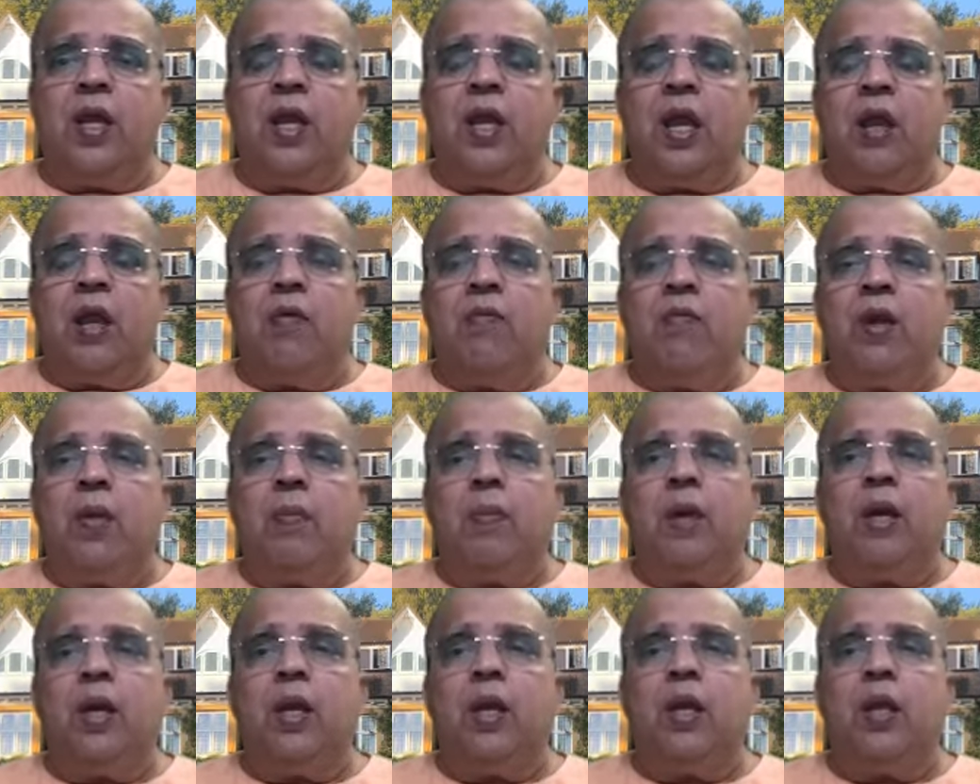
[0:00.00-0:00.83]

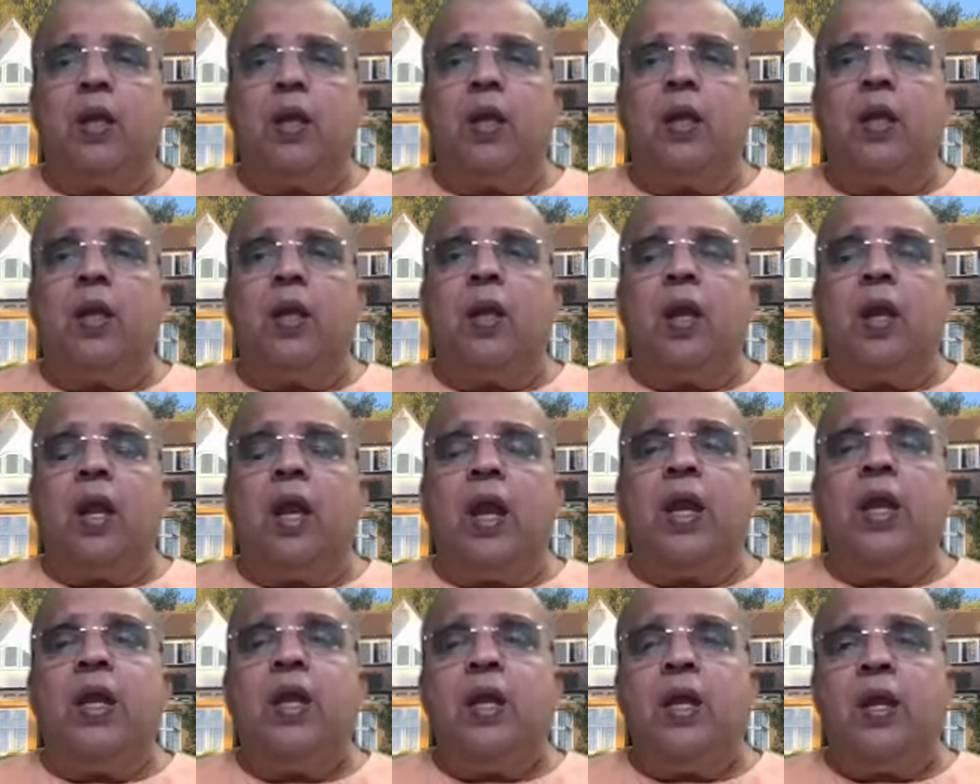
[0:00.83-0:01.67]
Everybody,
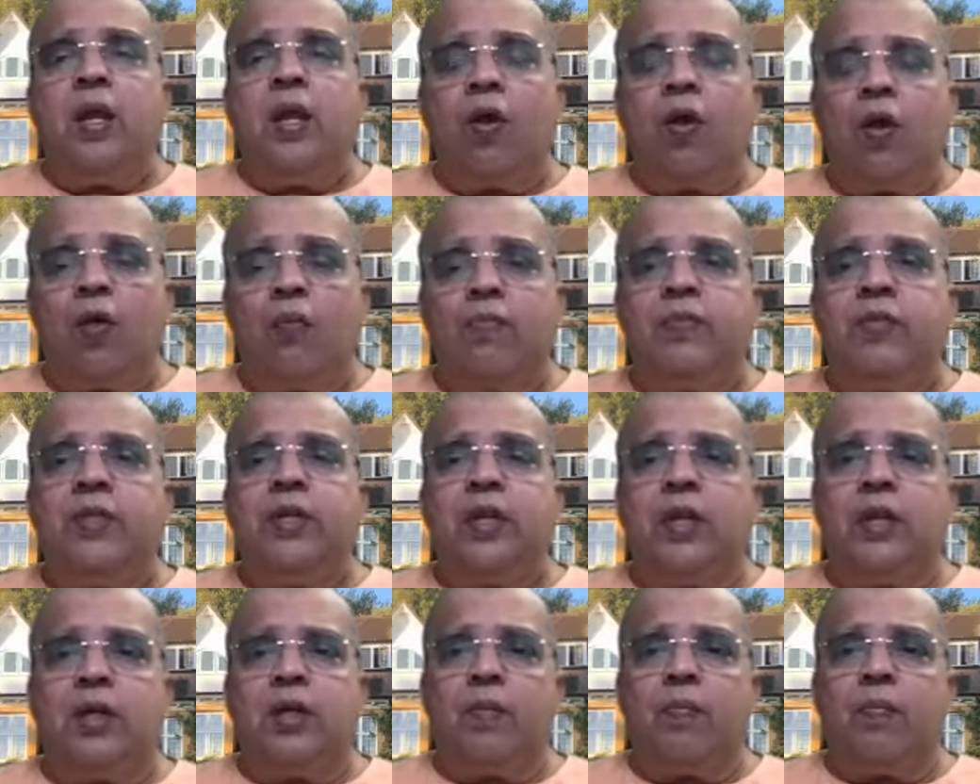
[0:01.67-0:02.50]
any
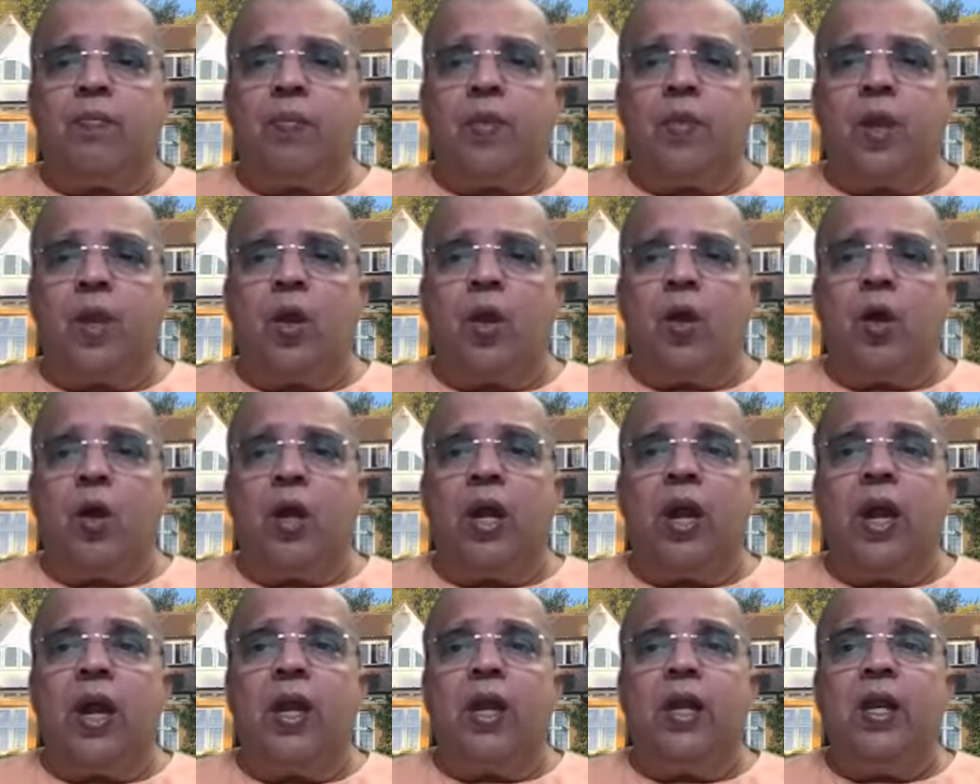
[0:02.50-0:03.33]
object or
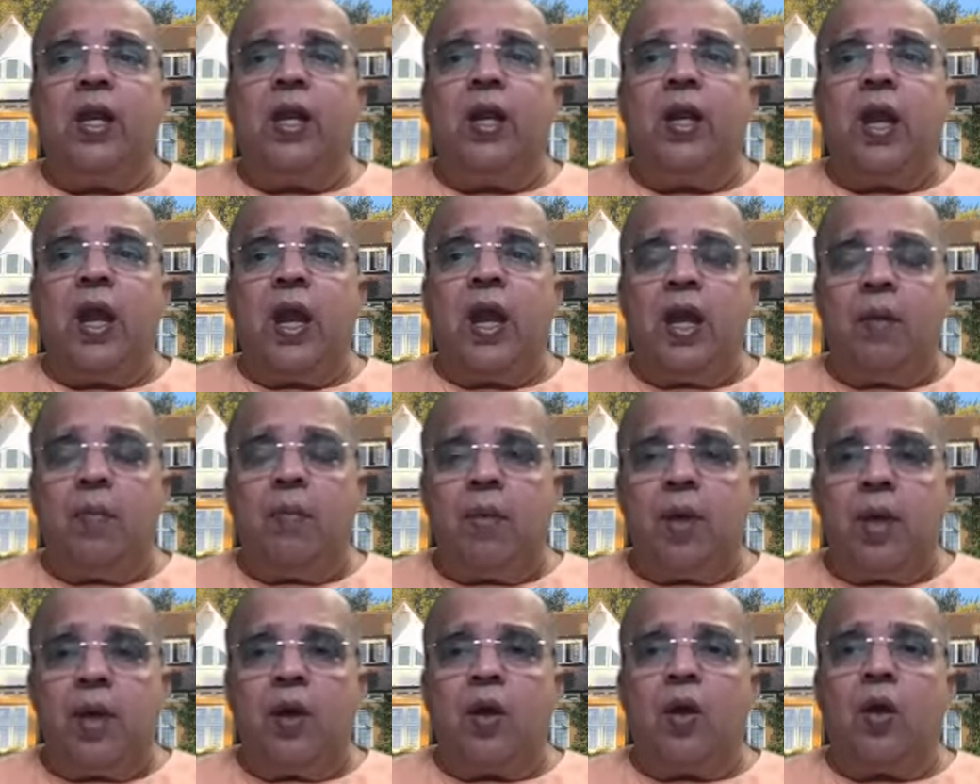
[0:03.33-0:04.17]
any
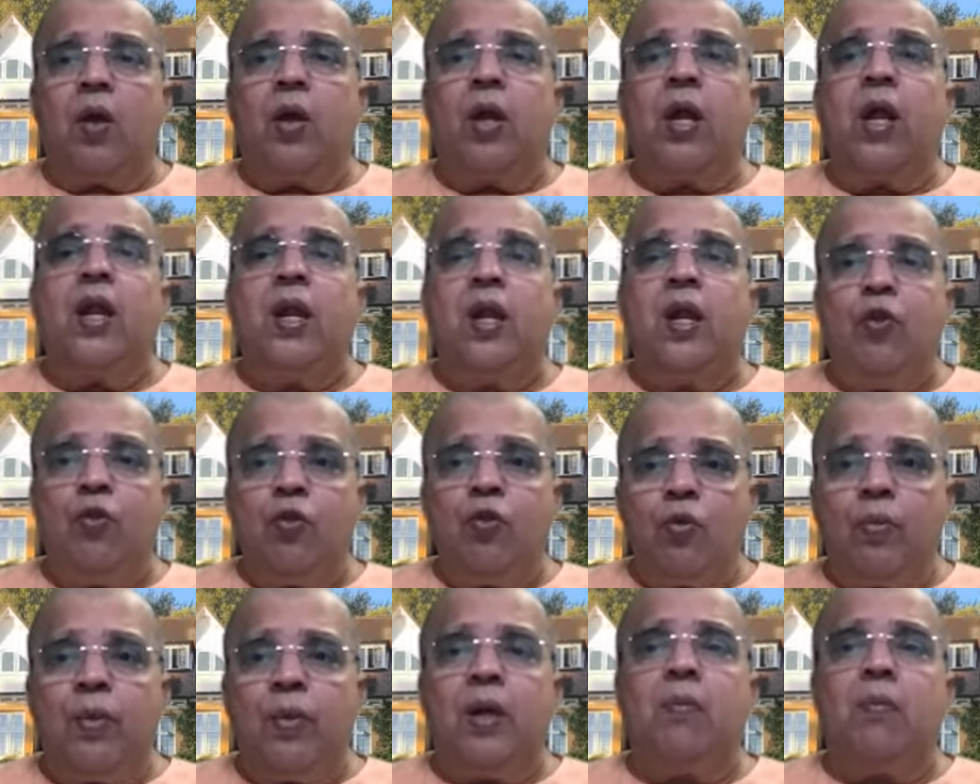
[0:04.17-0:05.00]
animal or any
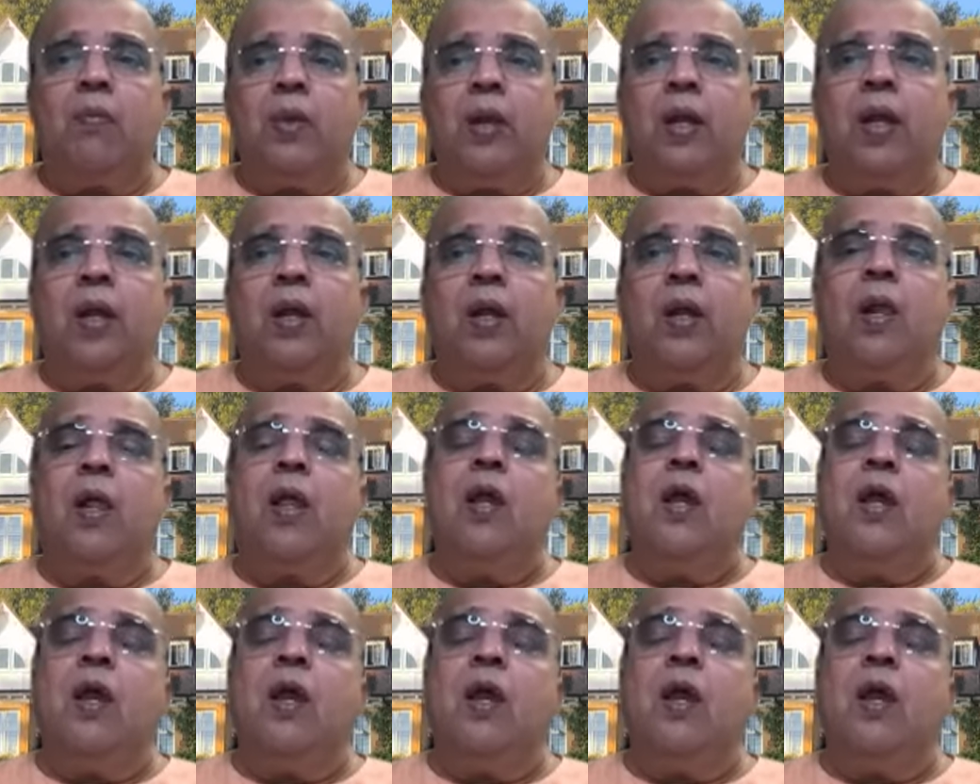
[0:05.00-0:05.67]
human being,